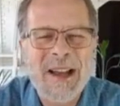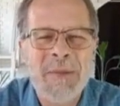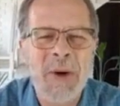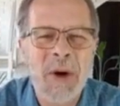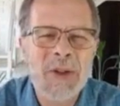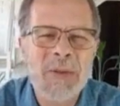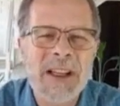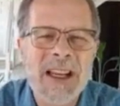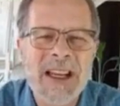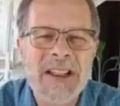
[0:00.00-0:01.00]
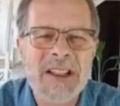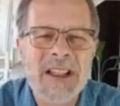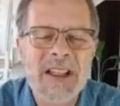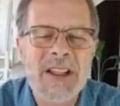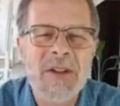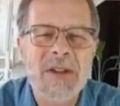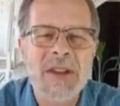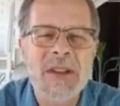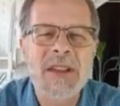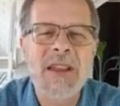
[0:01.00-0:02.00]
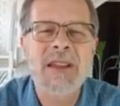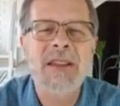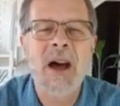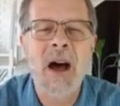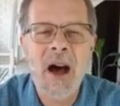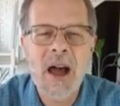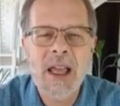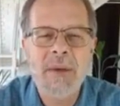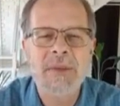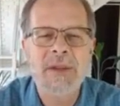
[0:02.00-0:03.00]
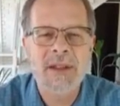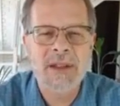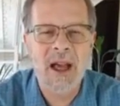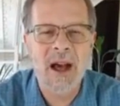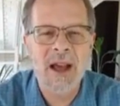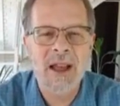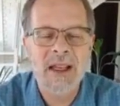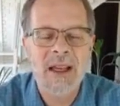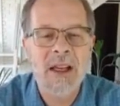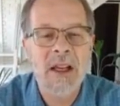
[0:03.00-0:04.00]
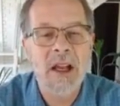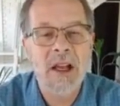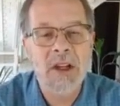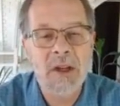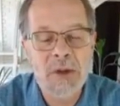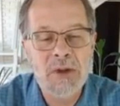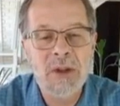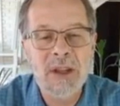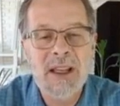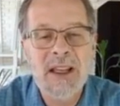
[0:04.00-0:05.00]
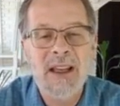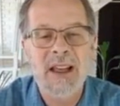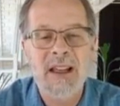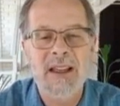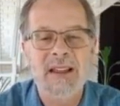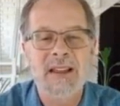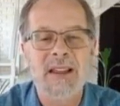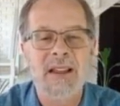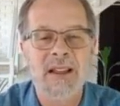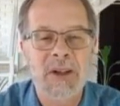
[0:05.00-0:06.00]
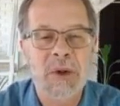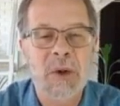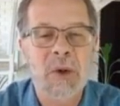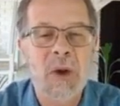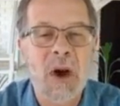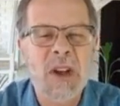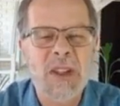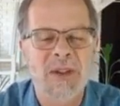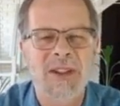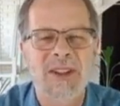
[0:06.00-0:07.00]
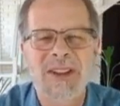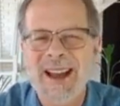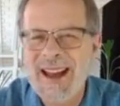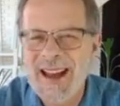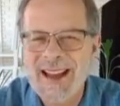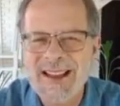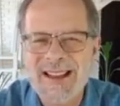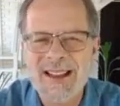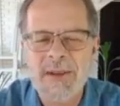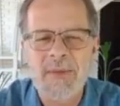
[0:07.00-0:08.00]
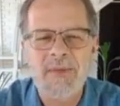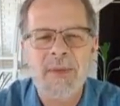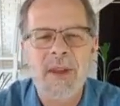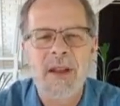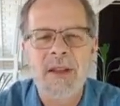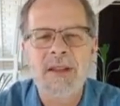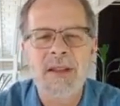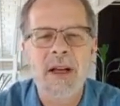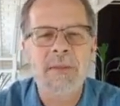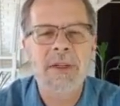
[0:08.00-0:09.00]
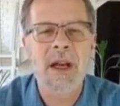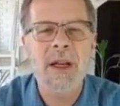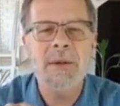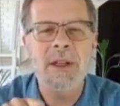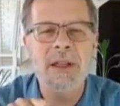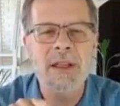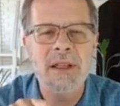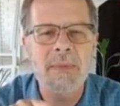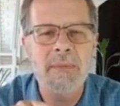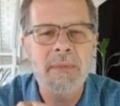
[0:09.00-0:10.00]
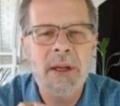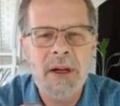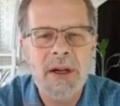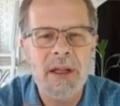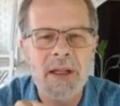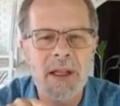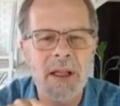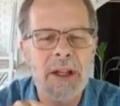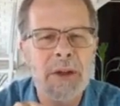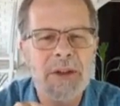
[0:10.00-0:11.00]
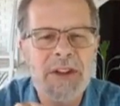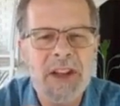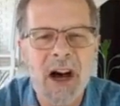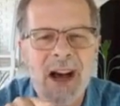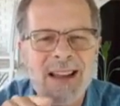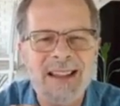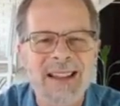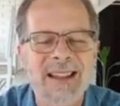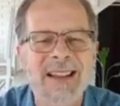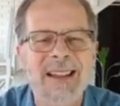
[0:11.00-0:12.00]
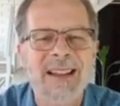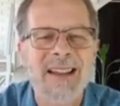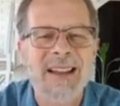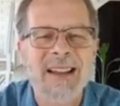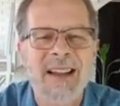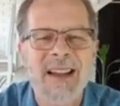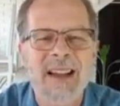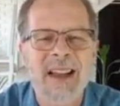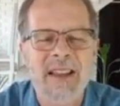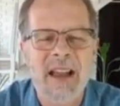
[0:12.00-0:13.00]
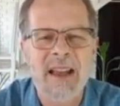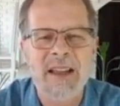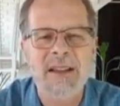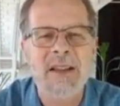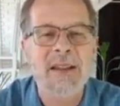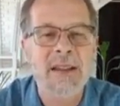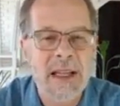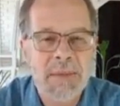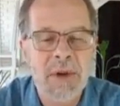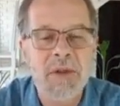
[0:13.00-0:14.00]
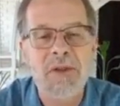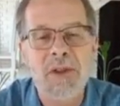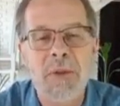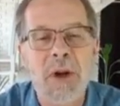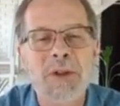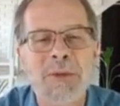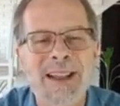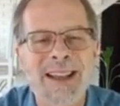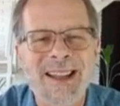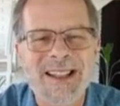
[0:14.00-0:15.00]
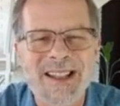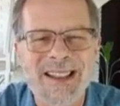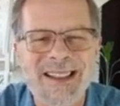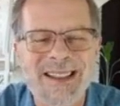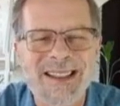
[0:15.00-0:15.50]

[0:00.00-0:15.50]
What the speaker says: Multiplication uses the times sign. Usually it is the little cross or little X. Sometimes it is a period, a little dot. And that is the symbol for multiplication.